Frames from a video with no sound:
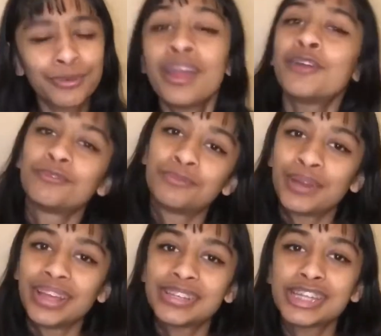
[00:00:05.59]
Ria
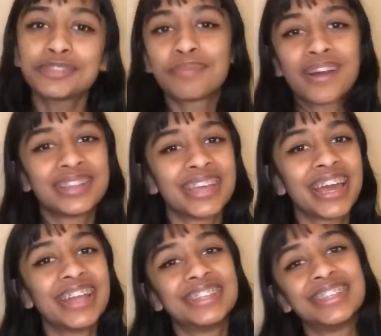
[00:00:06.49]
Deshpande, and
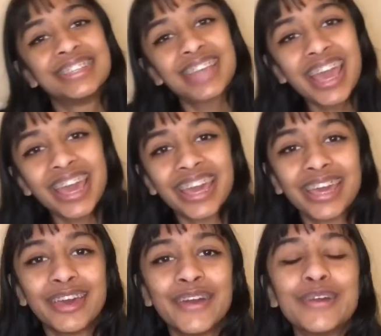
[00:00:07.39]
today
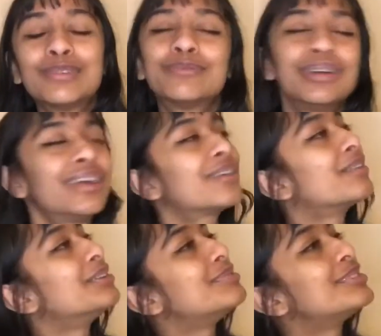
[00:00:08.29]
we are going to be
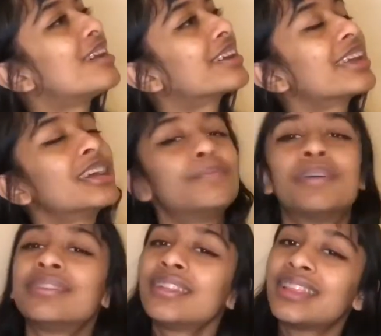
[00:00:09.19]
talking about the
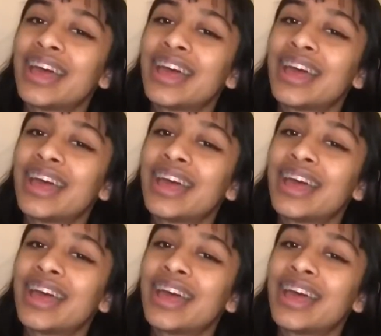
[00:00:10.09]
letter